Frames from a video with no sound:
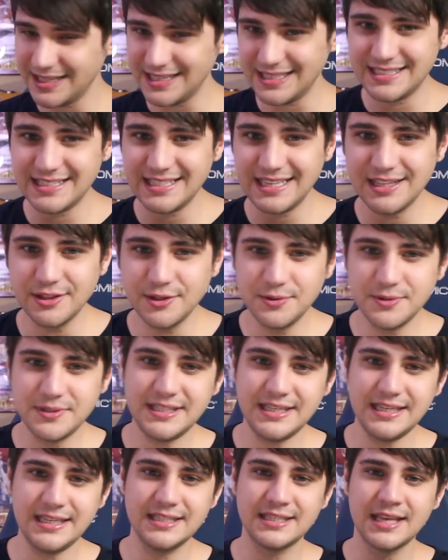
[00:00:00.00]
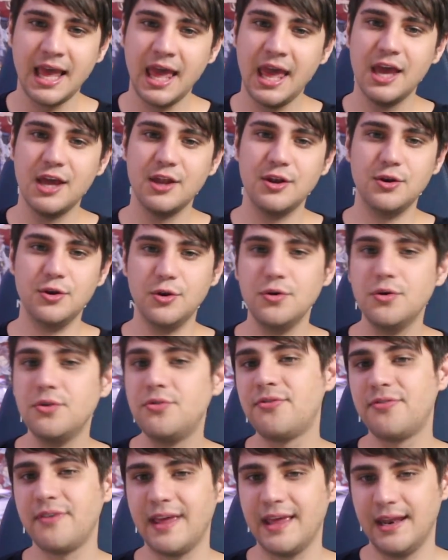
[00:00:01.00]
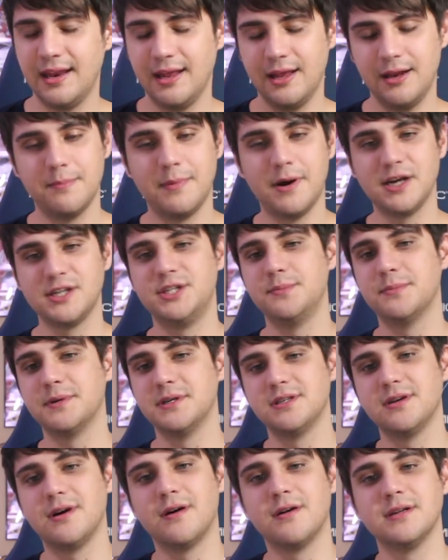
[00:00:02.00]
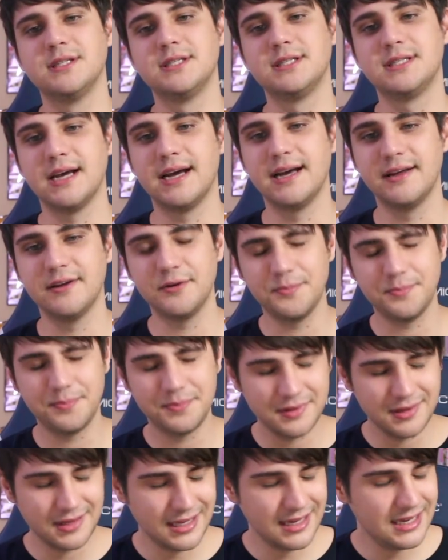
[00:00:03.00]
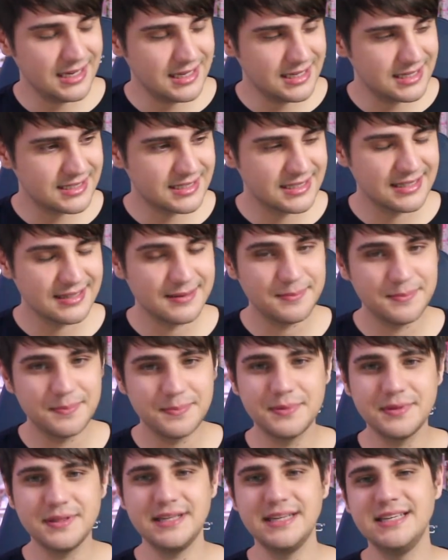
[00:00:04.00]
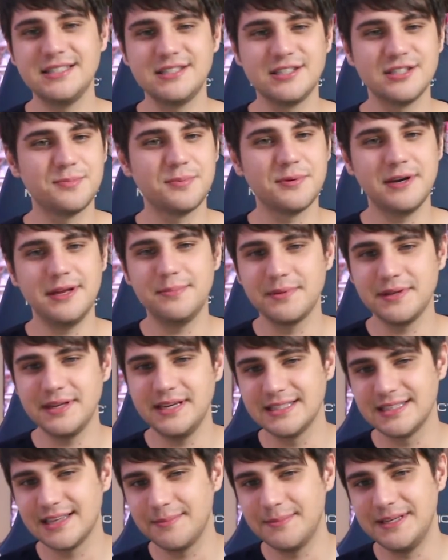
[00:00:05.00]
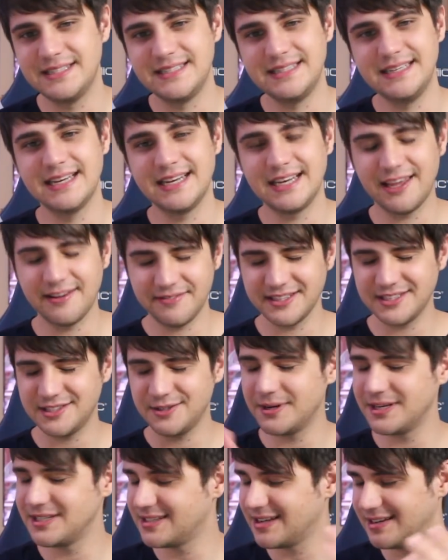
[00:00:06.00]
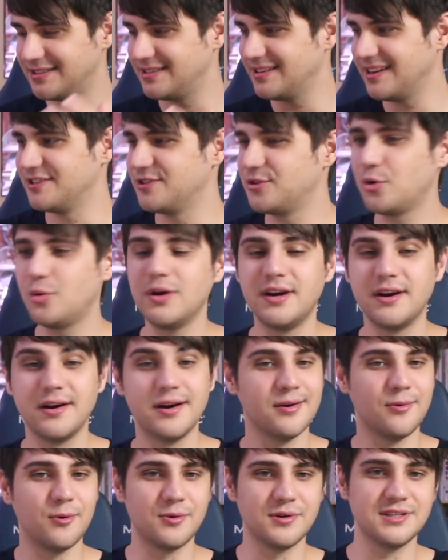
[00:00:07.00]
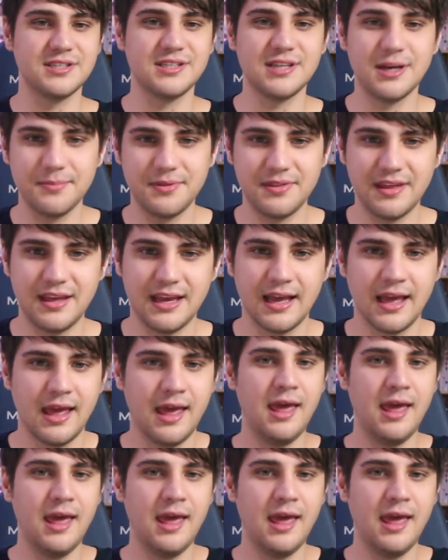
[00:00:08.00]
see Lucy's new fit in Mashima's art style? Please, just pretty please let me see it. Give it to us on Twitter or something.